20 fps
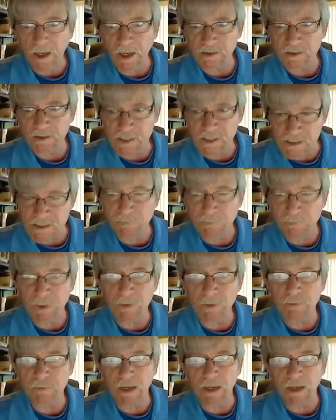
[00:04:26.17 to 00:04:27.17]

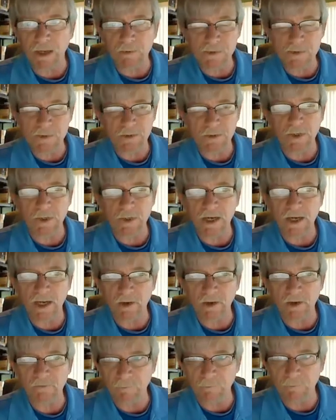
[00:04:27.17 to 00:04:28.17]
anticipate problems or
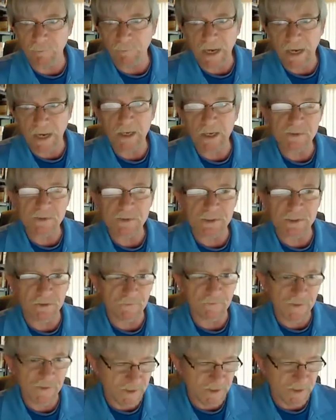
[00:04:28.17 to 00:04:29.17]
have backup
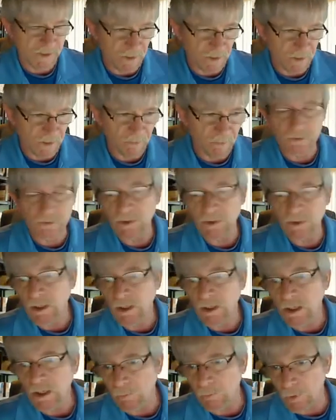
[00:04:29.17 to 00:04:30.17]
services available.
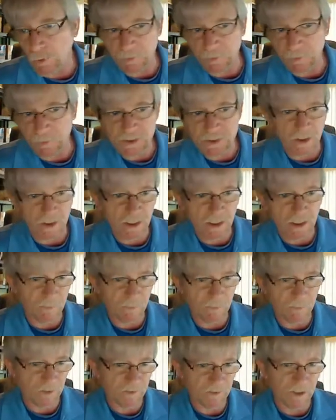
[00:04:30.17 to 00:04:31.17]
And we're going to be
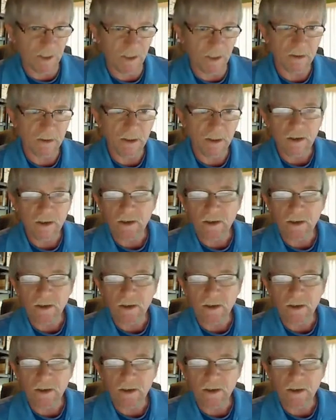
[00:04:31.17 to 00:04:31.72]
talking about that.